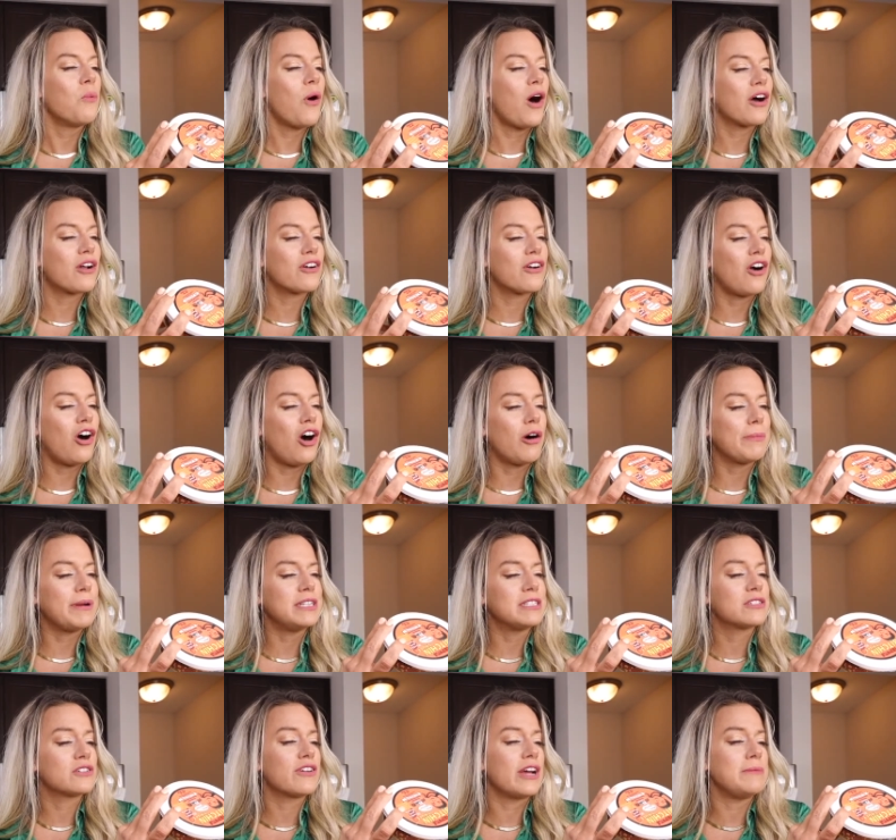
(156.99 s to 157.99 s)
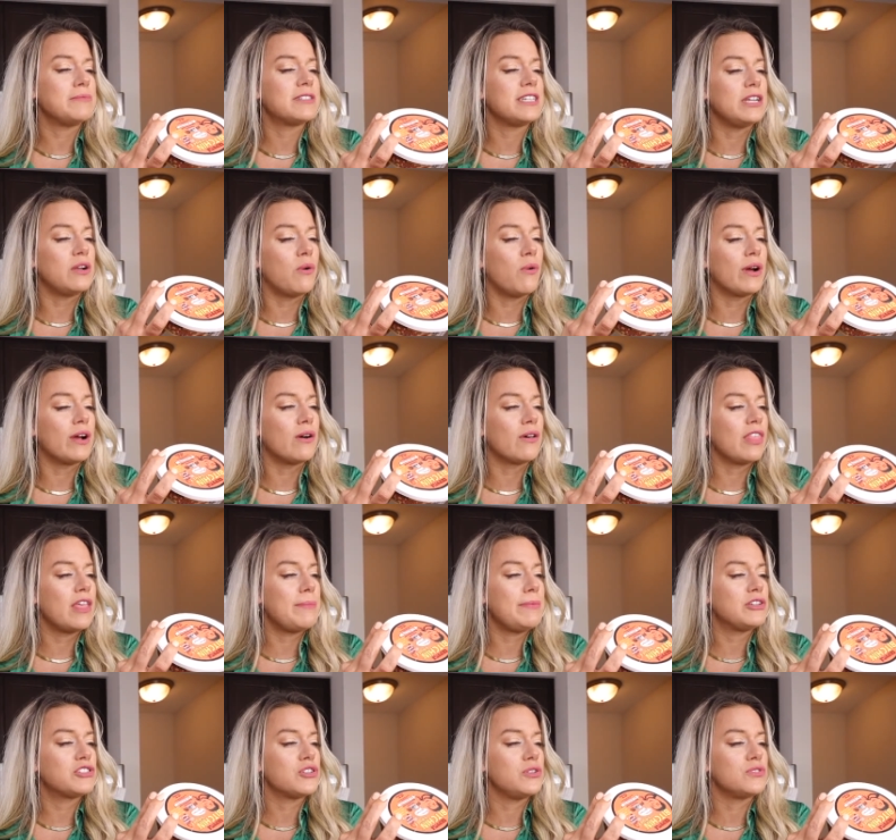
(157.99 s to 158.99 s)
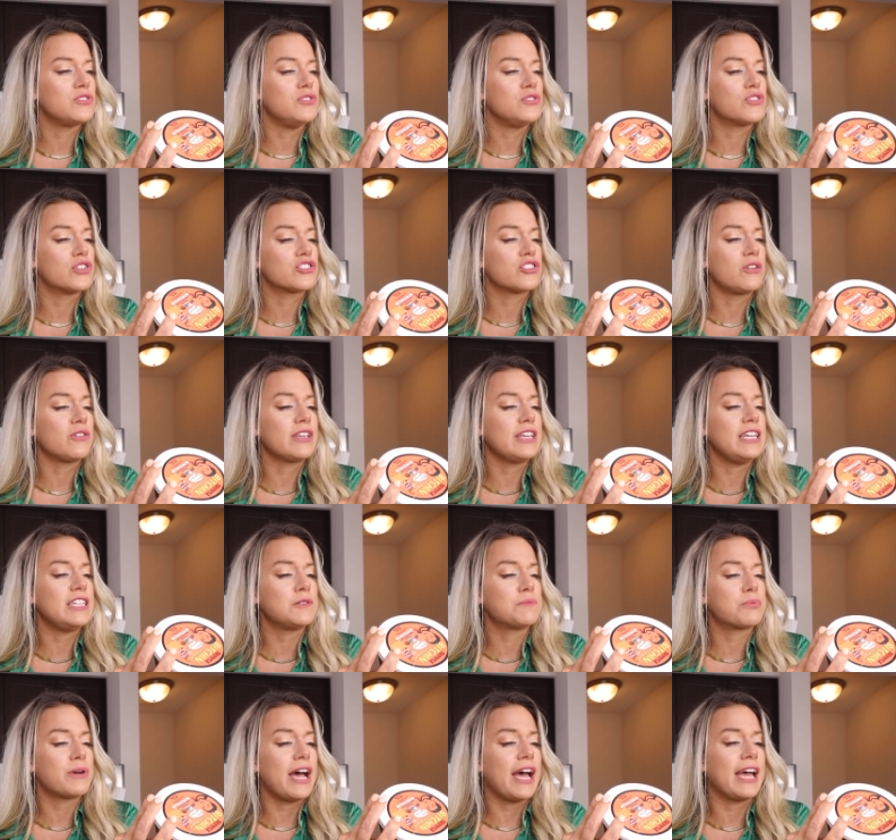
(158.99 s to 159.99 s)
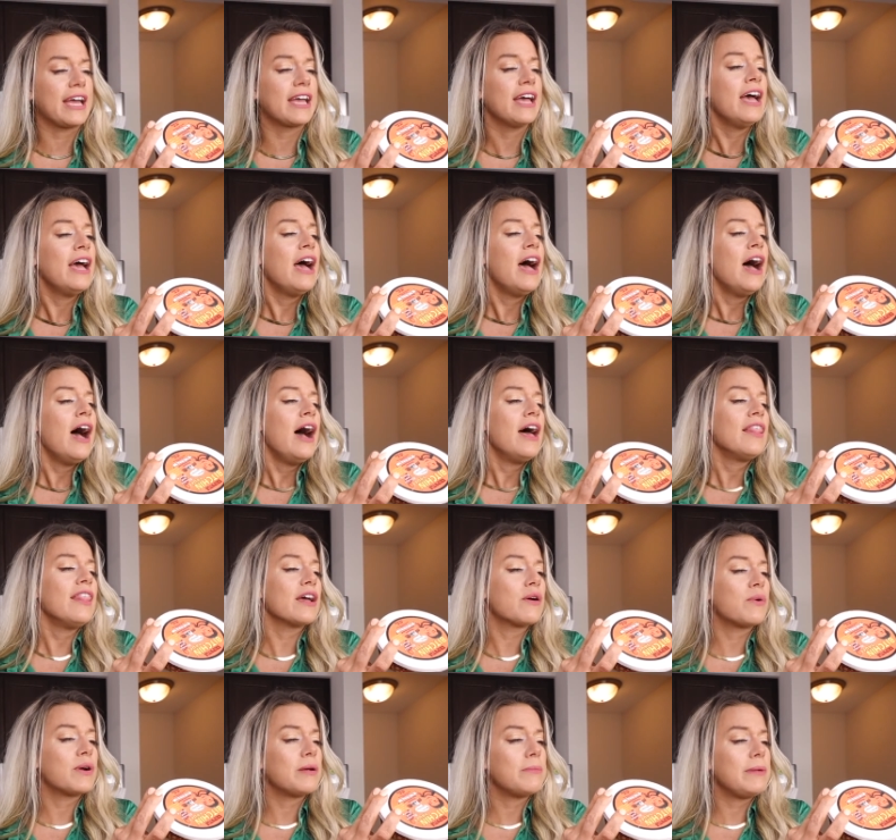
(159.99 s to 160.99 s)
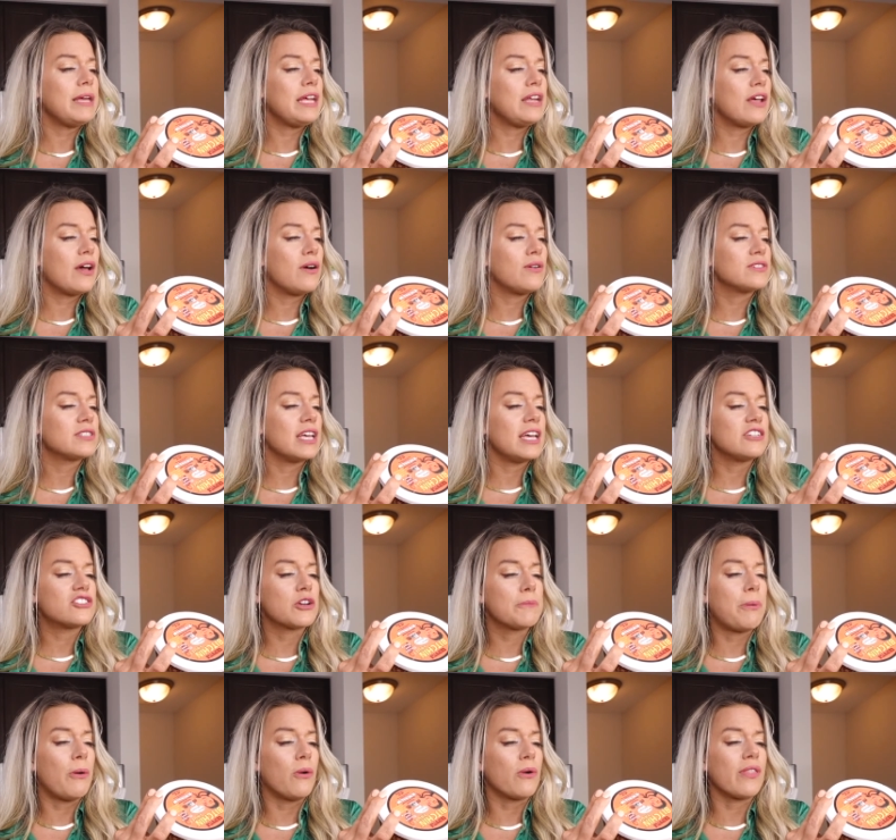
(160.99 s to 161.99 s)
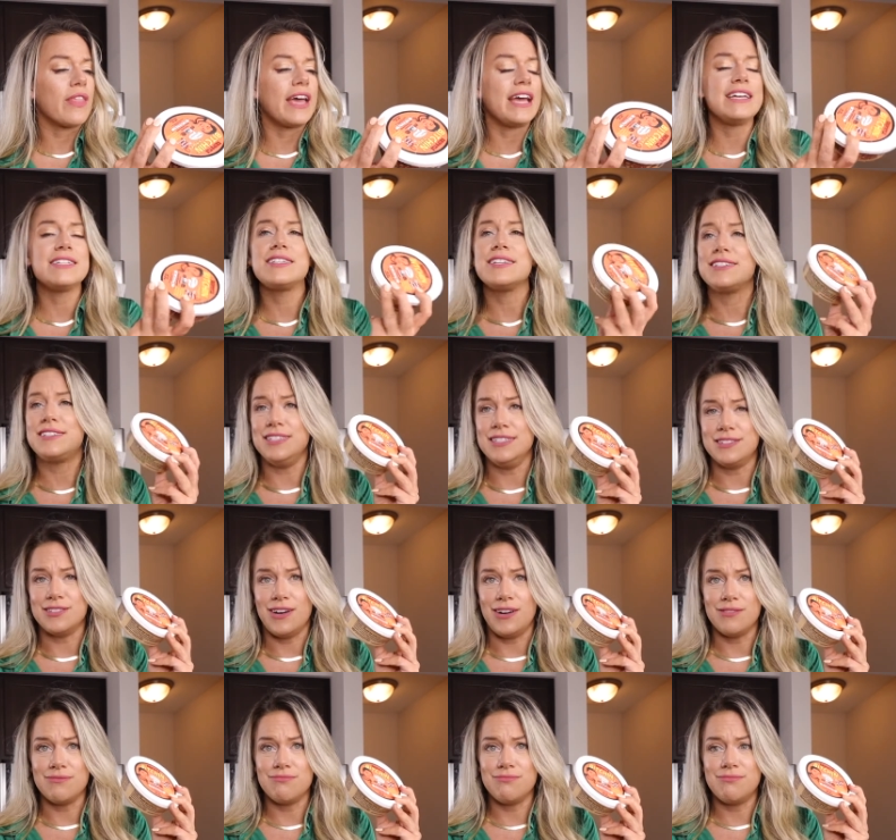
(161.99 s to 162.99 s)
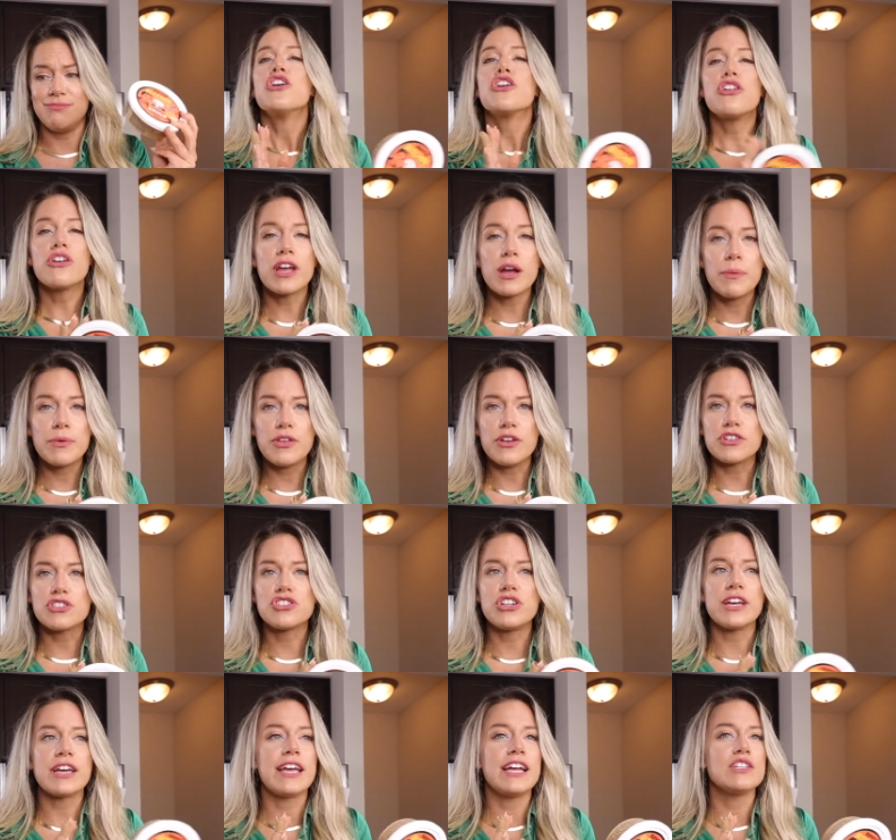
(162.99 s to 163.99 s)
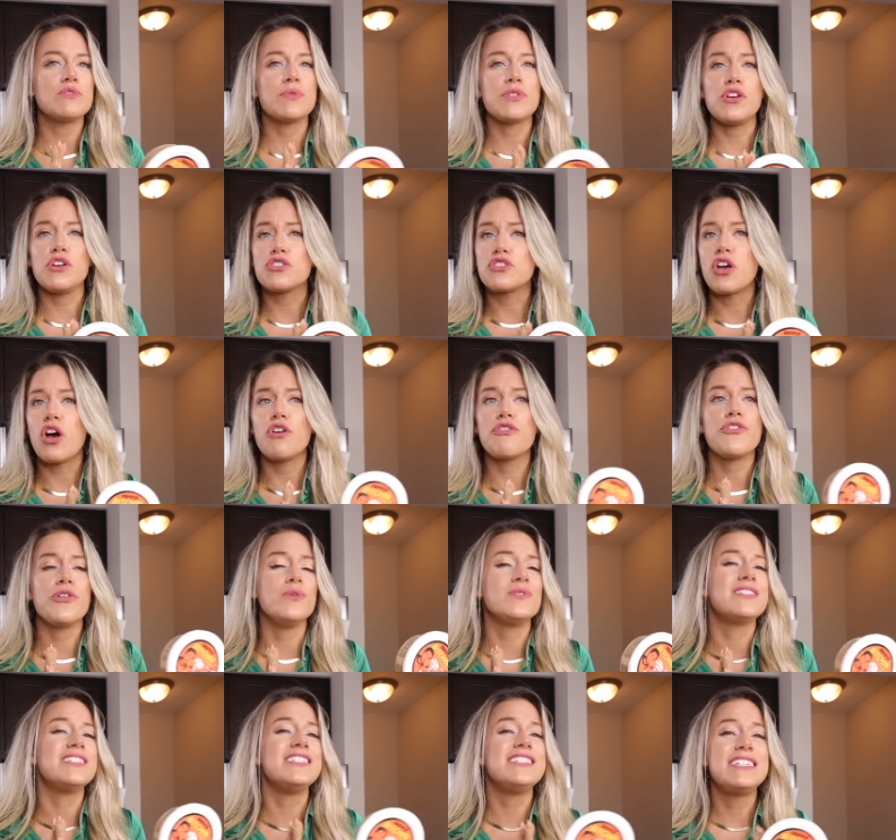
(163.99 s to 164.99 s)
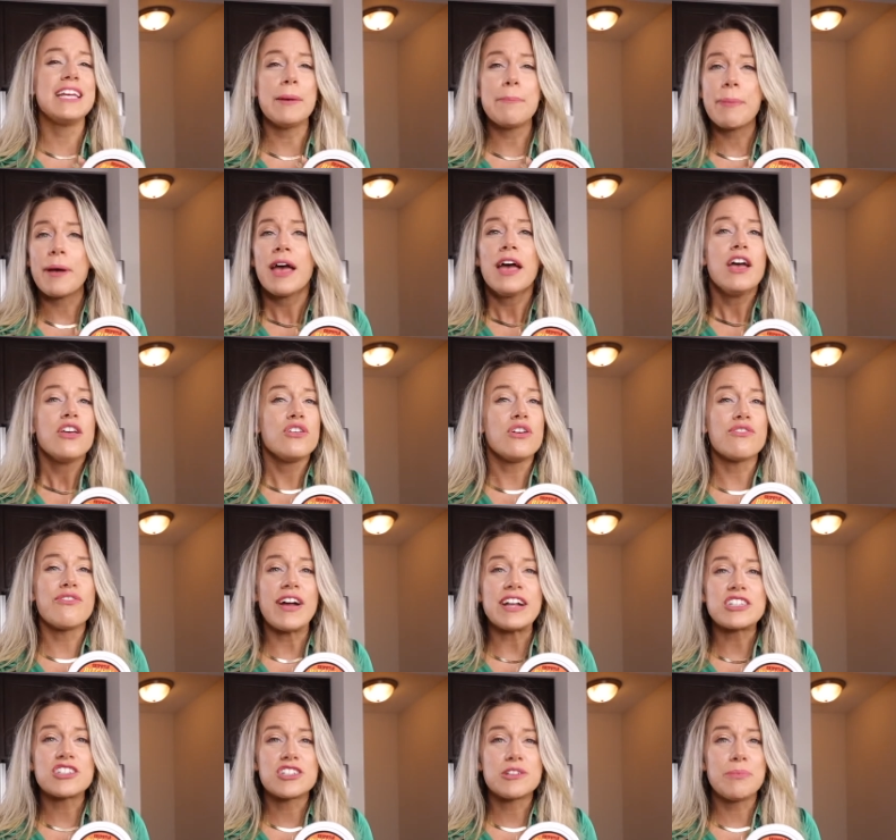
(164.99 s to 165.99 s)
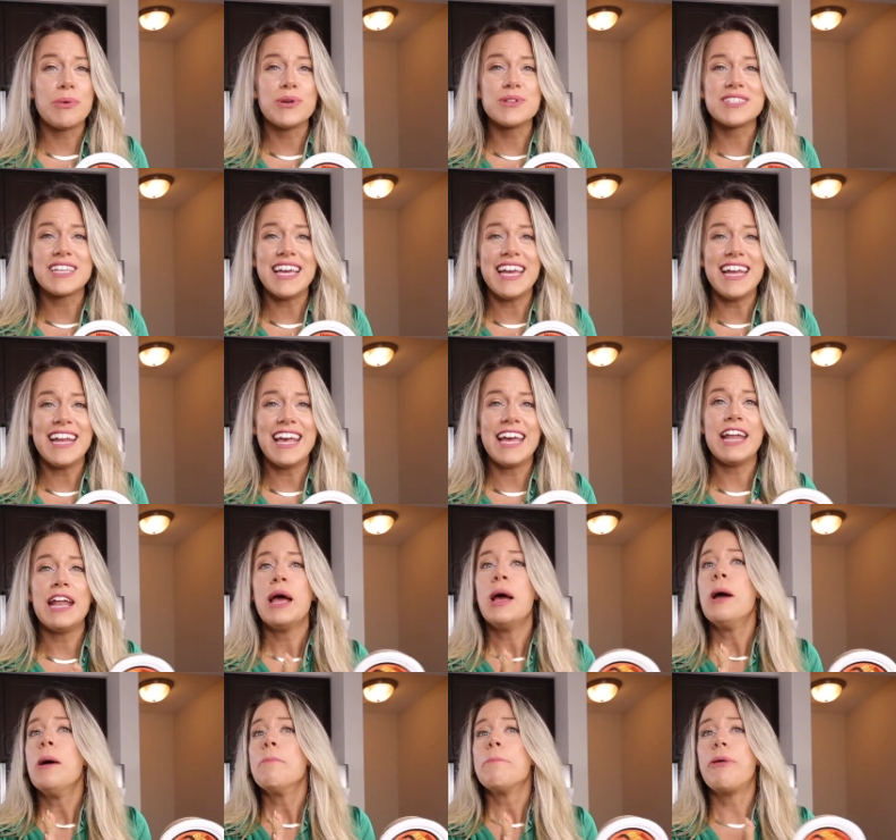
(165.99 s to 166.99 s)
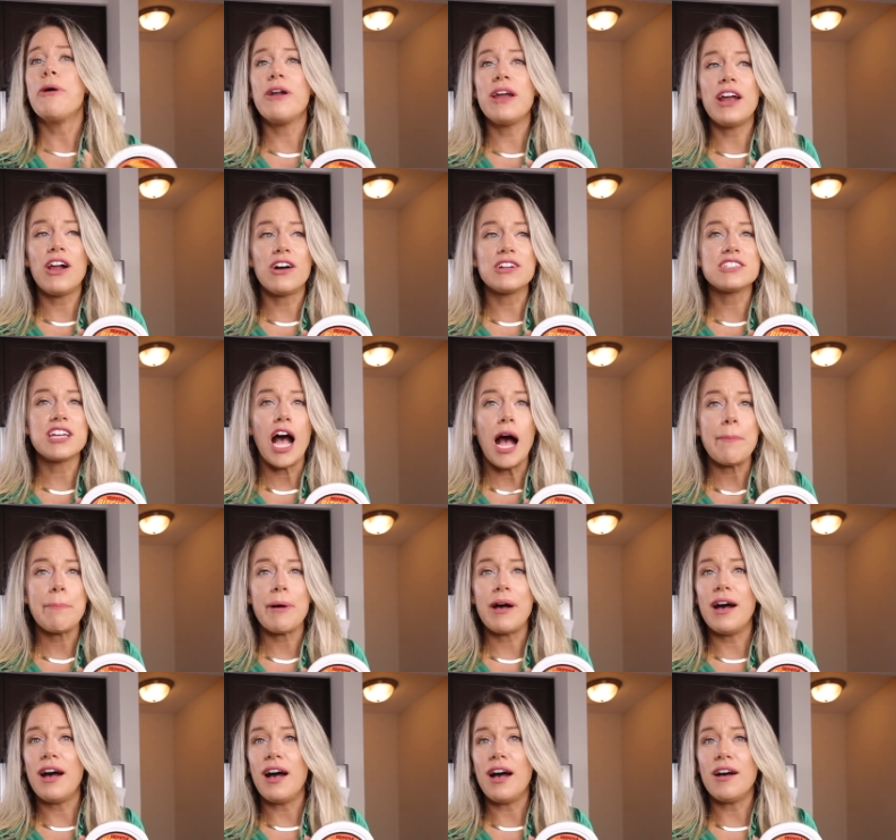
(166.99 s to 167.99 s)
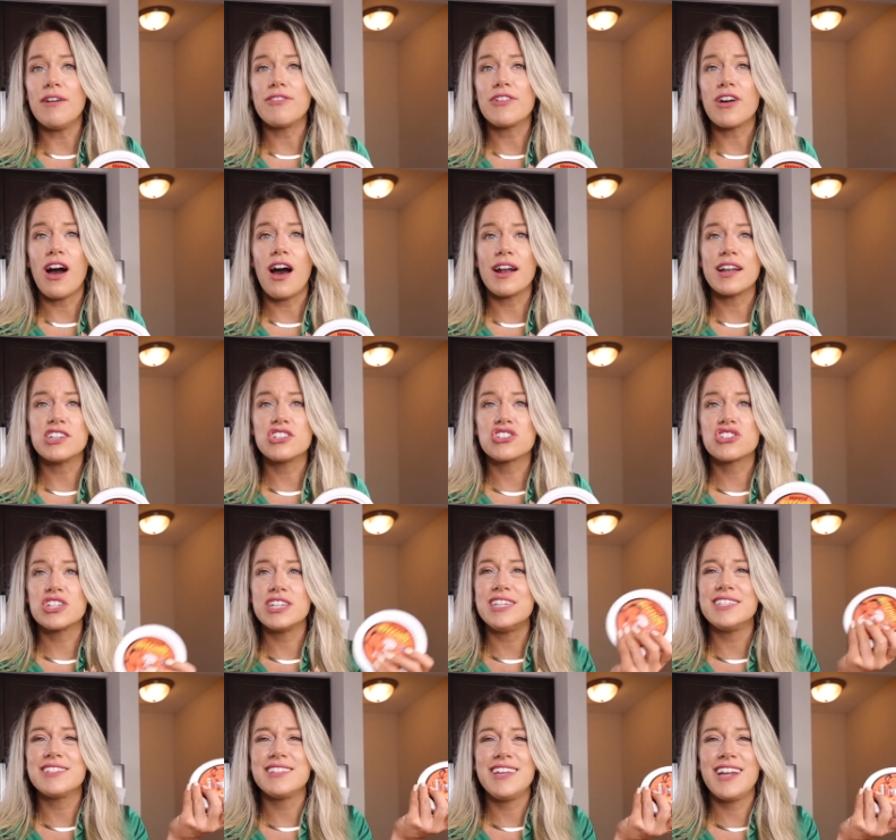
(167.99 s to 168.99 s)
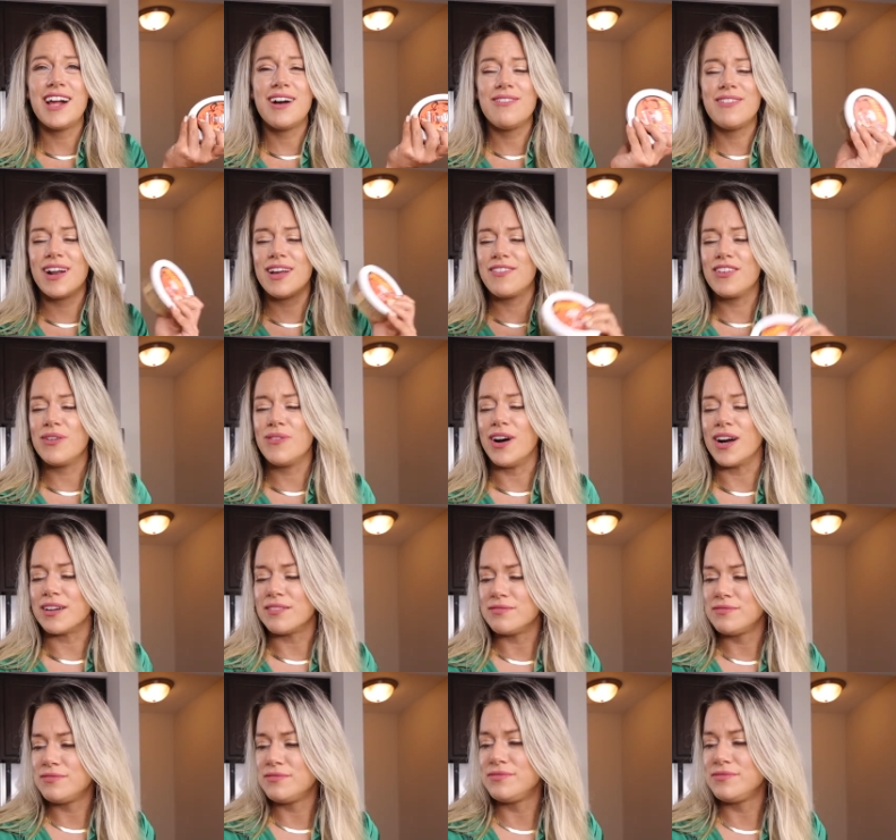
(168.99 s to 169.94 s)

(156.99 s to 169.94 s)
water, almonds, grapeseed oil, lemon juice, nutritional yeast, Bragg, liquid aminos, chipotles, sea salt. Cook it with your chickens, with your tofus, dip your vegetables in it, put it on top of cottage cheese, you know, whatever you want.